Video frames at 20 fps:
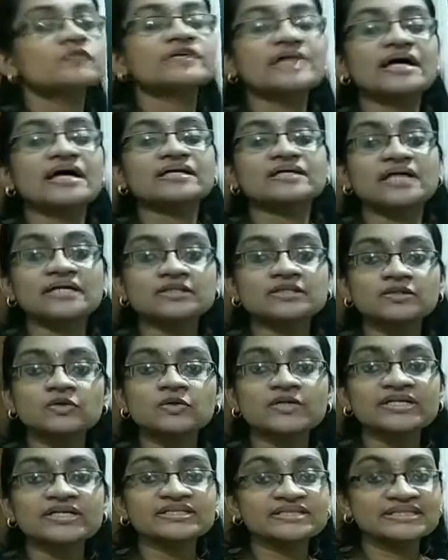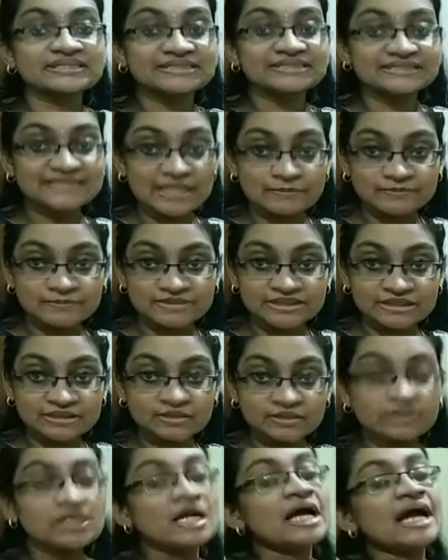we are concluding this
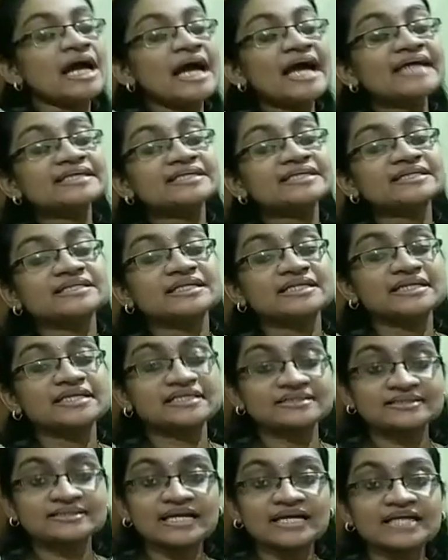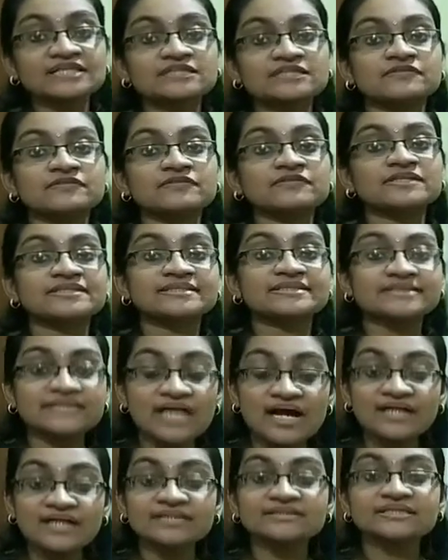chapter, and in the next class we will
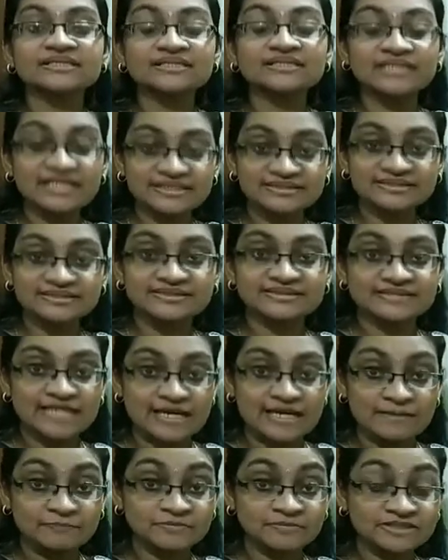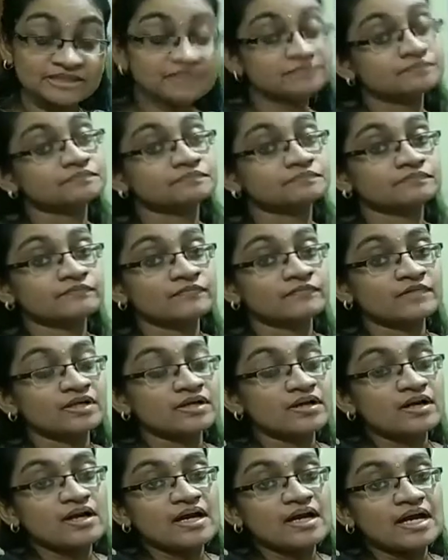start the next chapter,
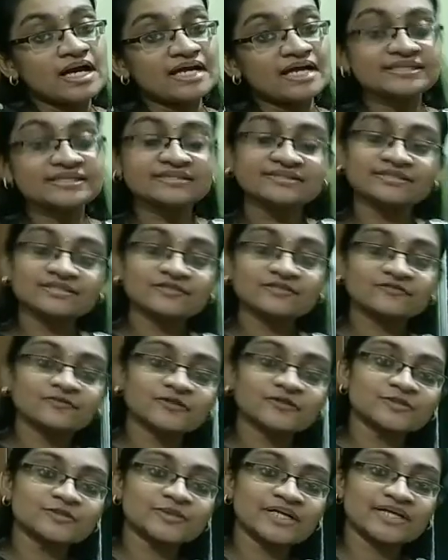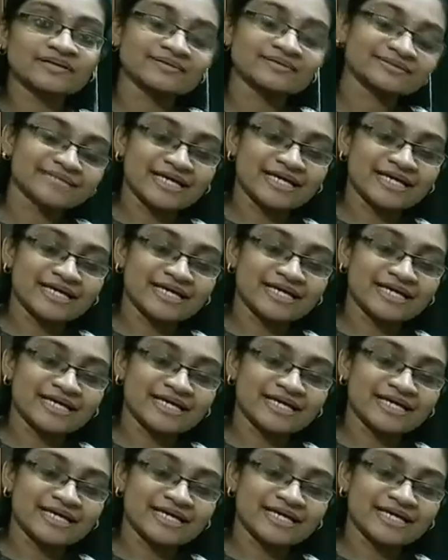and it's enough for today.